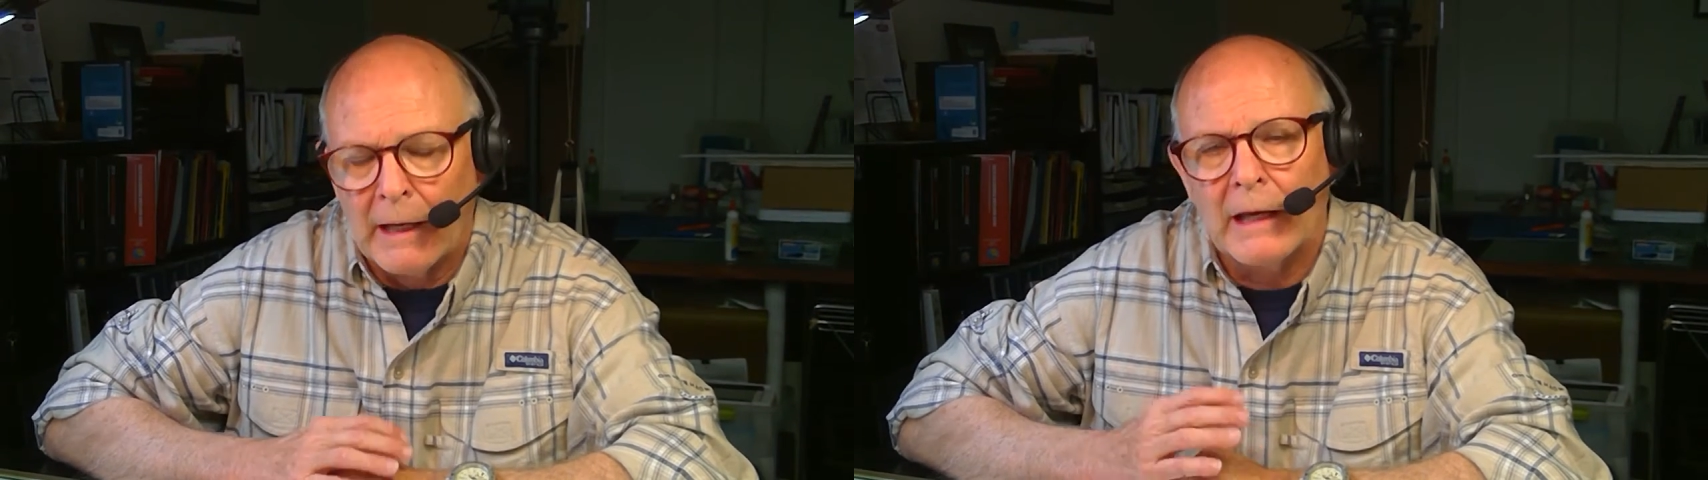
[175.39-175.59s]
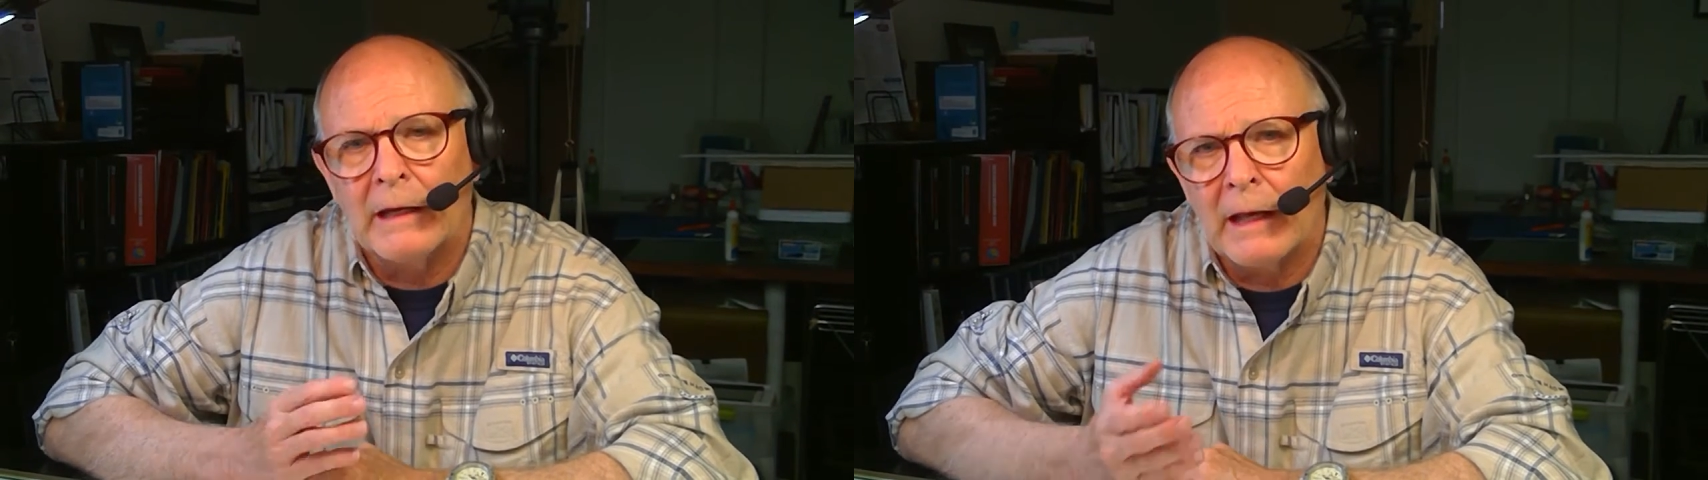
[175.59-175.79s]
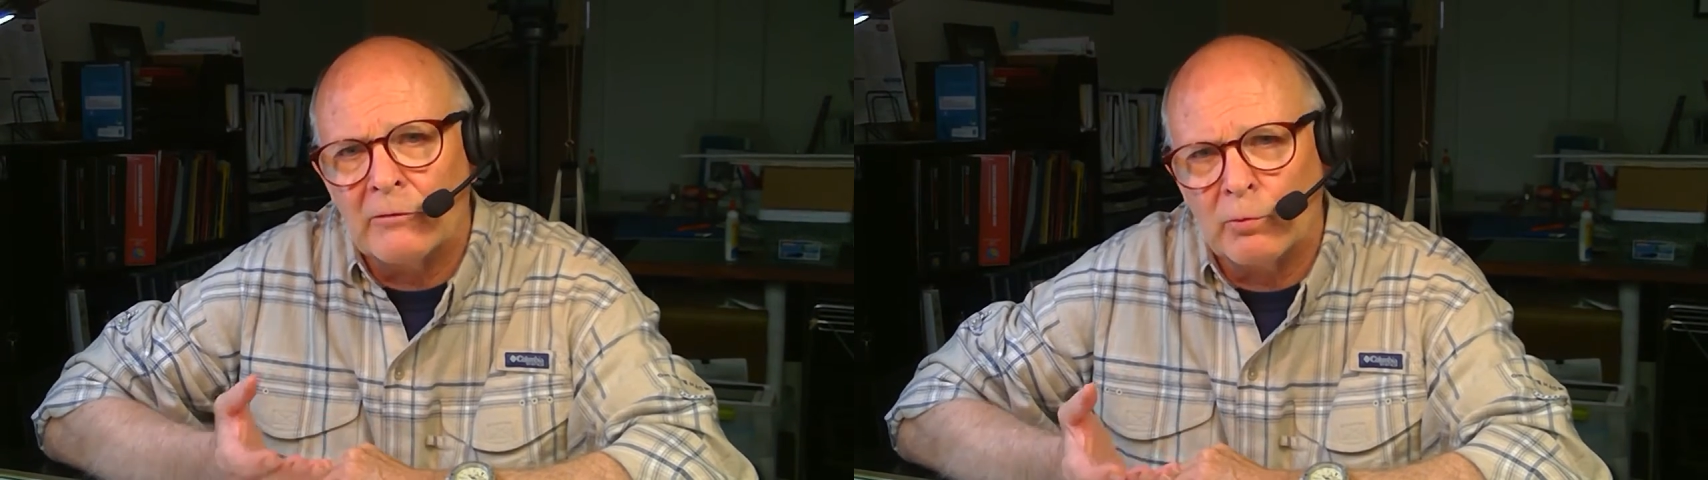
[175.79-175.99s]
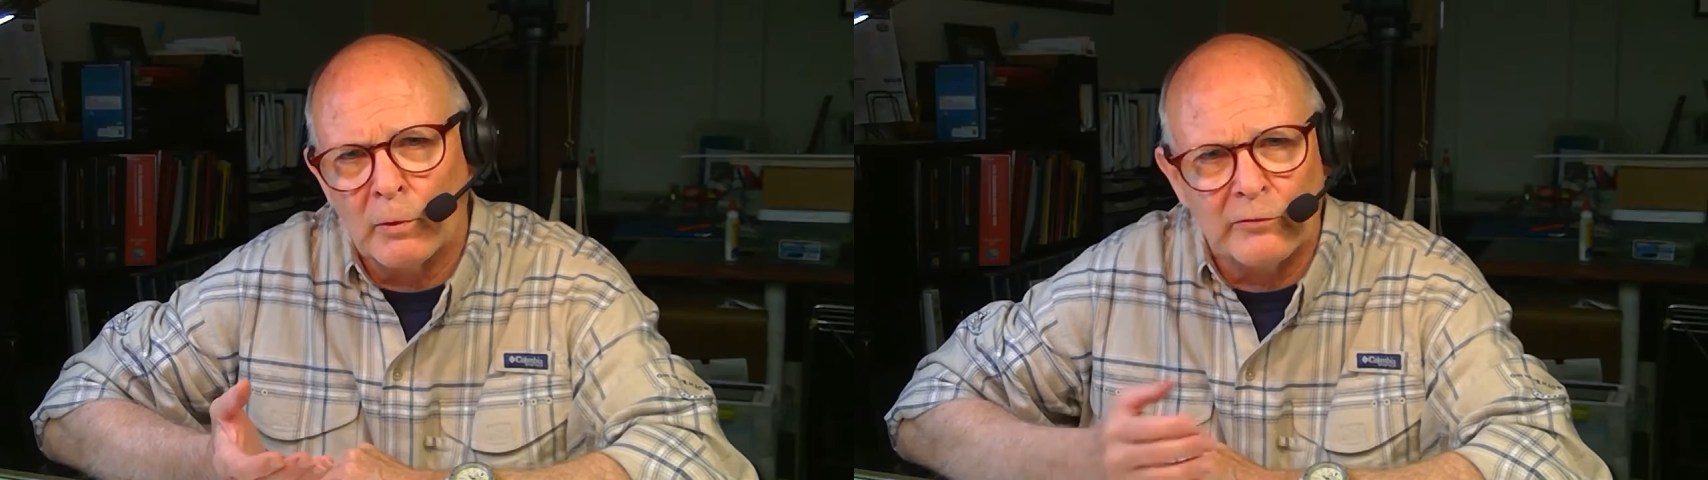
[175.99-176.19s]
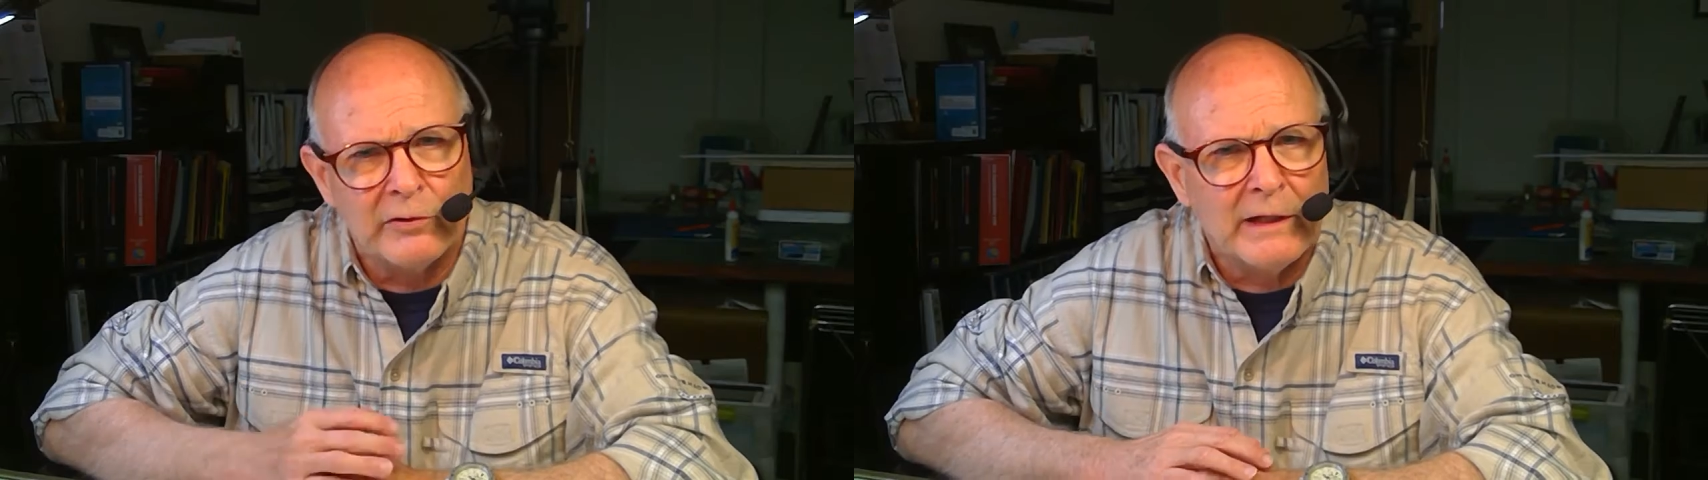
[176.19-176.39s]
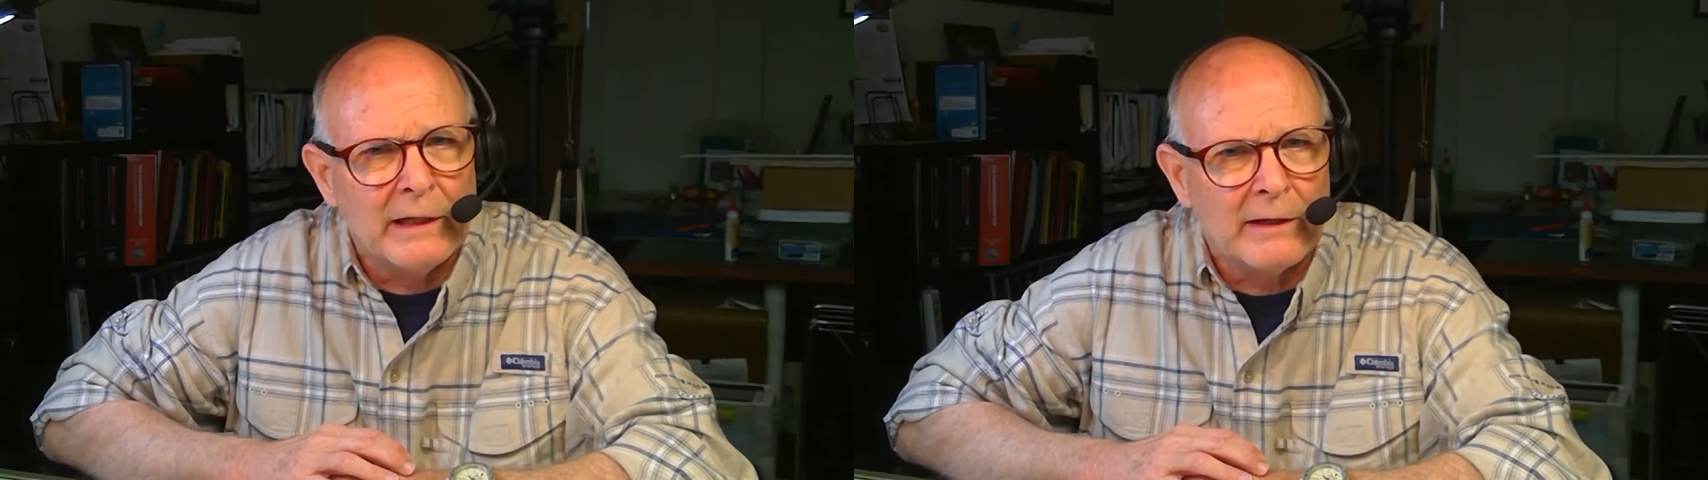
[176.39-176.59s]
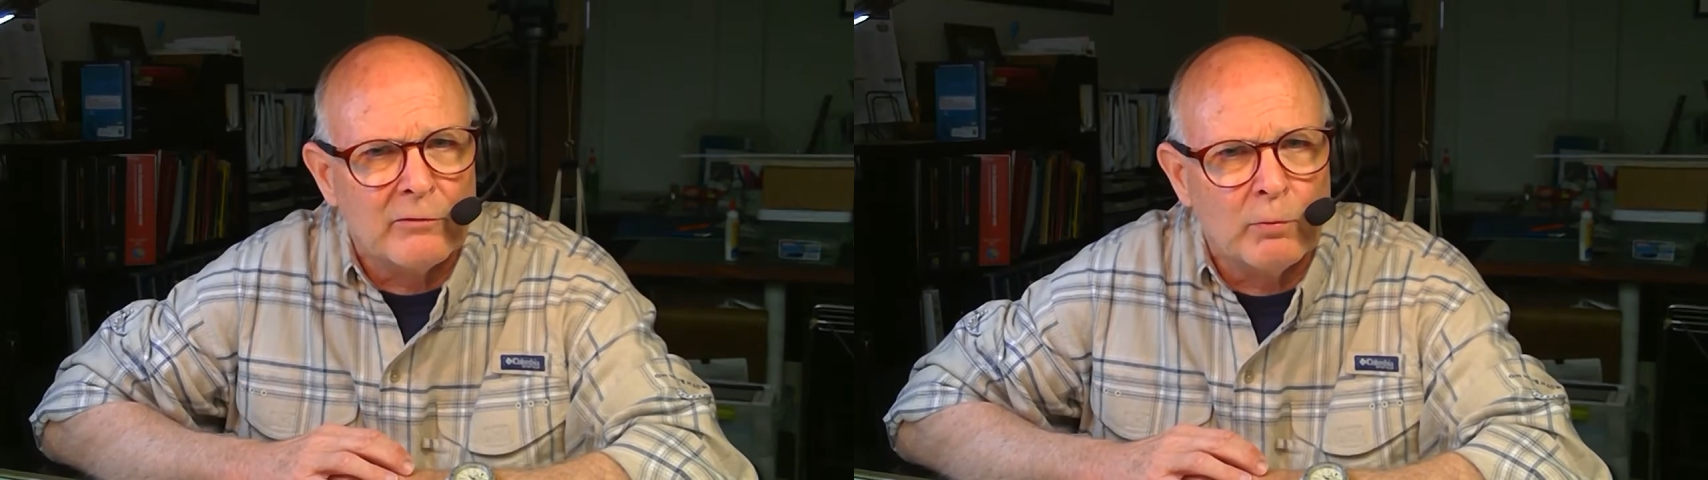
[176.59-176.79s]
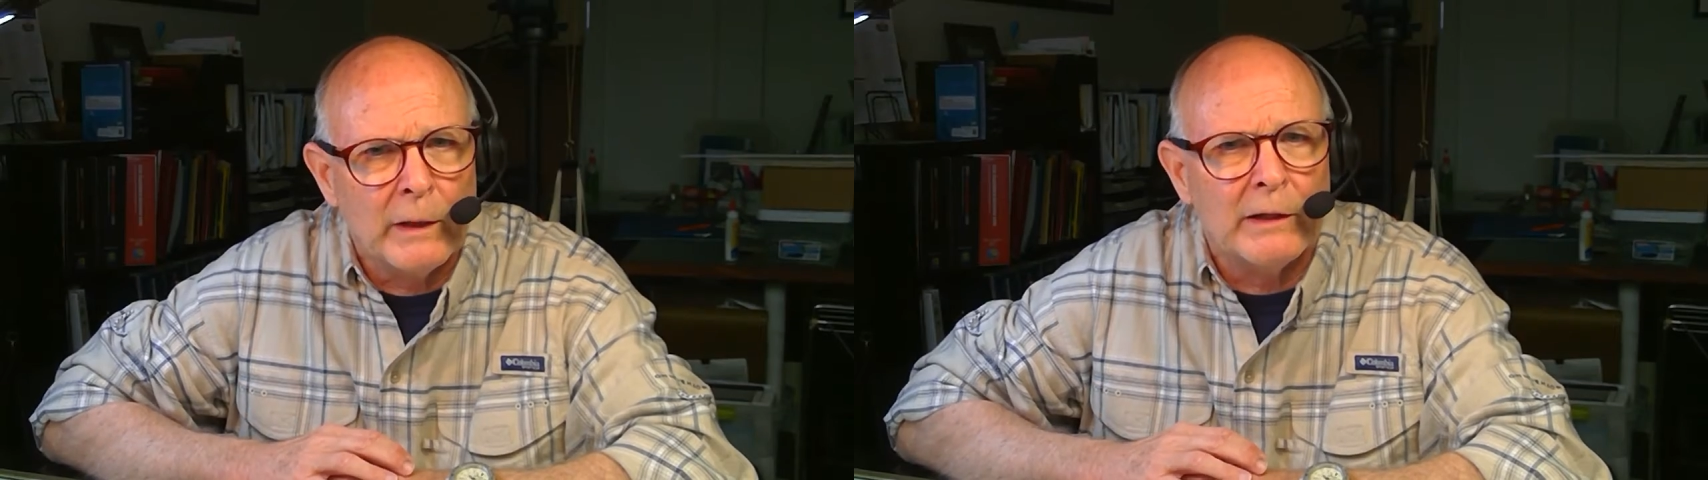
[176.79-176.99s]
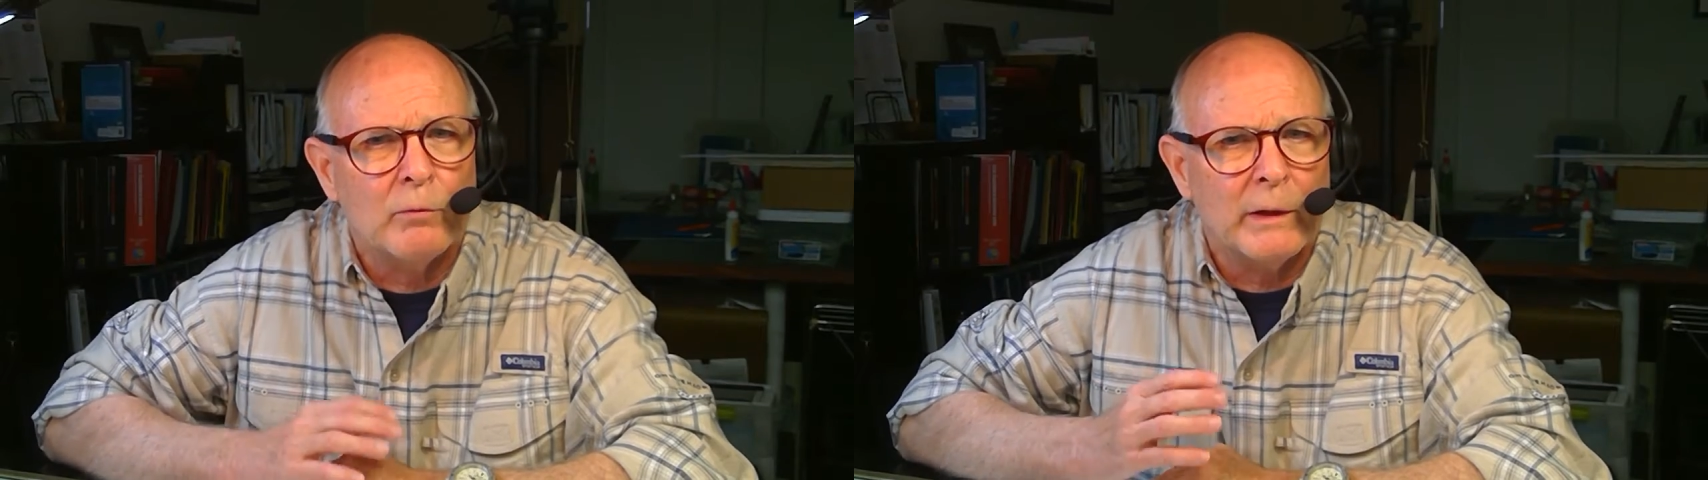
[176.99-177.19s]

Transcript: And as we'll see next week,